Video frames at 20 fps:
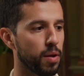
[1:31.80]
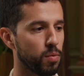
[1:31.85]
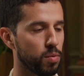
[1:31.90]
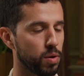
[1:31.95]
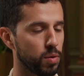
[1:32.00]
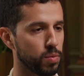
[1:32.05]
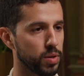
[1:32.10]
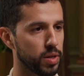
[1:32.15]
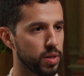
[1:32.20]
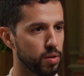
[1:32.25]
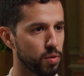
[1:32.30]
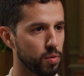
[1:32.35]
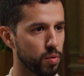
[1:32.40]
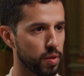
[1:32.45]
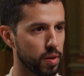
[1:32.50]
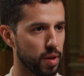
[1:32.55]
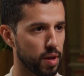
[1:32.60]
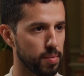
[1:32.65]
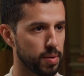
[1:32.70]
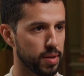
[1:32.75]
What we do
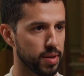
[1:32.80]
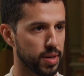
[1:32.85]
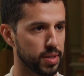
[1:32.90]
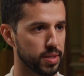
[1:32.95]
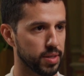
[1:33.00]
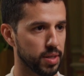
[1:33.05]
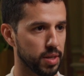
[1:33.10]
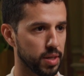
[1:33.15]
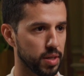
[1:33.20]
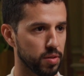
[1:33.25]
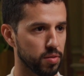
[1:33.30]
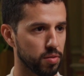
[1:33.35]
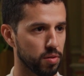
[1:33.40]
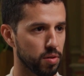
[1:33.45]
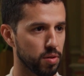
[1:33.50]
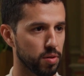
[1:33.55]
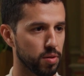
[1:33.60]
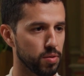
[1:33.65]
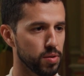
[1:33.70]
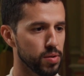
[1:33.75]
with A/B testing in
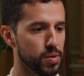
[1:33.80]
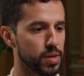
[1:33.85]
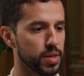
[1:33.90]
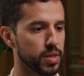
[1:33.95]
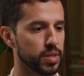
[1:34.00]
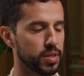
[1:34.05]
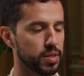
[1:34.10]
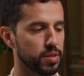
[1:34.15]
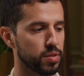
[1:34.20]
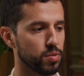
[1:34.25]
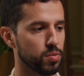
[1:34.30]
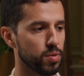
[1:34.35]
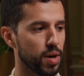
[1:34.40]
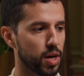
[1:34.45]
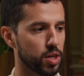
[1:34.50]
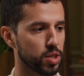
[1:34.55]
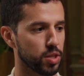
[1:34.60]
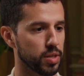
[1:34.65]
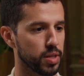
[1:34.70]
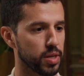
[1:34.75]
eToro is to
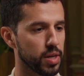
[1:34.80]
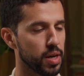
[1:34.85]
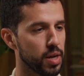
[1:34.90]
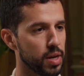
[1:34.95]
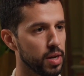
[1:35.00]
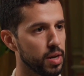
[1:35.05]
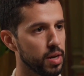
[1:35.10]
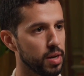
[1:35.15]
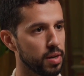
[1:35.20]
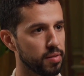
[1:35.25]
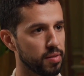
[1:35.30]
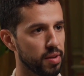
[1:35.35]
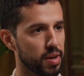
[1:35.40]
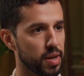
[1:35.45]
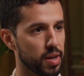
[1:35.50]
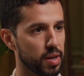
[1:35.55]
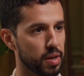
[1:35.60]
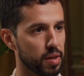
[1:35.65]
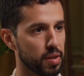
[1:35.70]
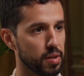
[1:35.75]
actually
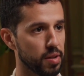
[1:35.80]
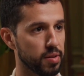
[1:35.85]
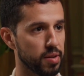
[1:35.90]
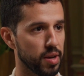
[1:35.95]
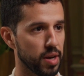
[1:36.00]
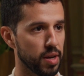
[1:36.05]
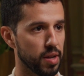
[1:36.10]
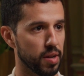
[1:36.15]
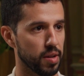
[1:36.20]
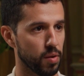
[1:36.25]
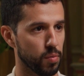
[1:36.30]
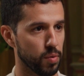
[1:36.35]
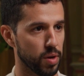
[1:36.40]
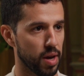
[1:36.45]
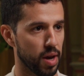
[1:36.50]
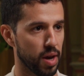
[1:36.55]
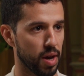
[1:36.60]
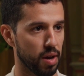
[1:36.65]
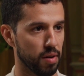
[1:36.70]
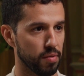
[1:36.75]
take the data that we
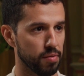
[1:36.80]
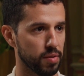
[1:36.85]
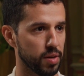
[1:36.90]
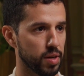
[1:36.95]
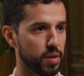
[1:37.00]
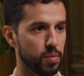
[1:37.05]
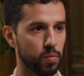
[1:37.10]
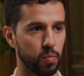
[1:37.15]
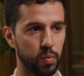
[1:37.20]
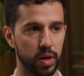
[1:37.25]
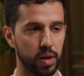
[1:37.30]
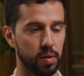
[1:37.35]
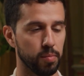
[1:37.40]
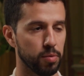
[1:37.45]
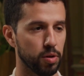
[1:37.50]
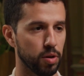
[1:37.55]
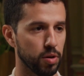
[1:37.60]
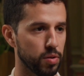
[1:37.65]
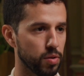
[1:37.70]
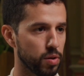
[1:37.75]
have, and we can
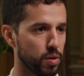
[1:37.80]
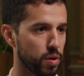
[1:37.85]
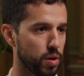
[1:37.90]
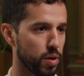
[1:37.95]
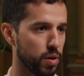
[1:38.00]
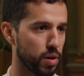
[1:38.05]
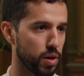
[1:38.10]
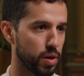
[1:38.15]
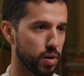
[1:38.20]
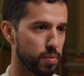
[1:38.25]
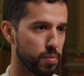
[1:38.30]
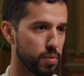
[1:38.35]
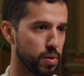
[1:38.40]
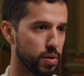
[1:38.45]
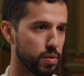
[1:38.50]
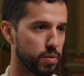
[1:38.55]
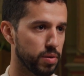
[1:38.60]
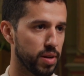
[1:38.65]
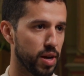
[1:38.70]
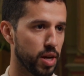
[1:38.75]
build
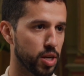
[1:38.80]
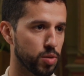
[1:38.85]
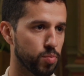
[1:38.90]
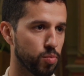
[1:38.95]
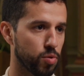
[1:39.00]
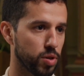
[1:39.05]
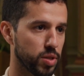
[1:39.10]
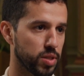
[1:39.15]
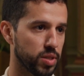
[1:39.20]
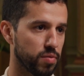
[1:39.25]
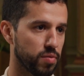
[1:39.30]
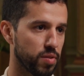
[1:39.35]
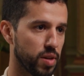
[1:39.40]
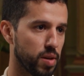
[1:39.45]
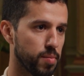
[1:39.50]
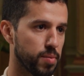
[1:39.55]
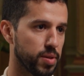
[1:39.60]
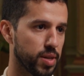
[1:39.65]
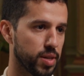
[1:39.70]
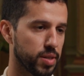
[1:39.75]
dashboards of the
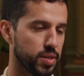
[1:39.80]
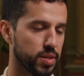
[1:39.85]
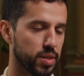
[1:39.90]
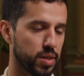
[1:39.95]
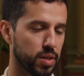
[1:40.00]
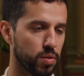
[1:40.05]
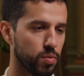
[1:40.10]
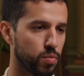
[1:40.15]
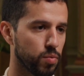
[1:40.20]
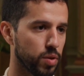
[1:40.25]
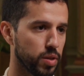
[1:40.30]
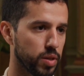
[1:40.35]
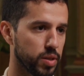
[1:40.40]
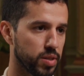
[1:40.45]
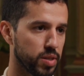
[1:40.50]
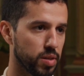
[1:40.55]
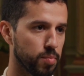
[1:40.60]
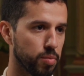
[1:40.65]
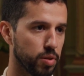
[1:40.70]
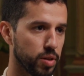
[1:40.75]
A/B testing really
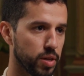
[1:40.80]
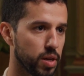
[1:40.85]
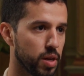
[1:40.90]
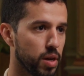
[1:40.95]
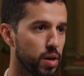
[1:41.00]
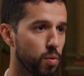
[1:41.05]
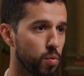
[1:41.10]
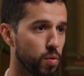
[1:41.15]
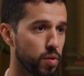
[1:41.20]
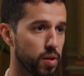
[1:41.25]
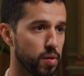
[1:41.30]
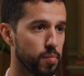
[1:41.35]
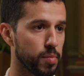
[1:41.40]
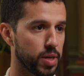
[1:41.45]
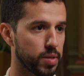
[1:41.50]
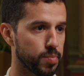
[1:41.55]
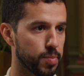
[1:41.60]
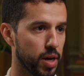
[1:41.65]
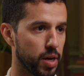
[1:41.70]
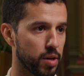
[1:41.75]
simply within
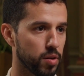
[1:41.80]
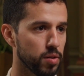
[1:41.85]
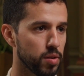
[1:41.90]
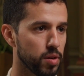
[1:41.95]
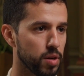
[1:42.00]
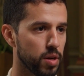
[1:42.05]
Mixpanel.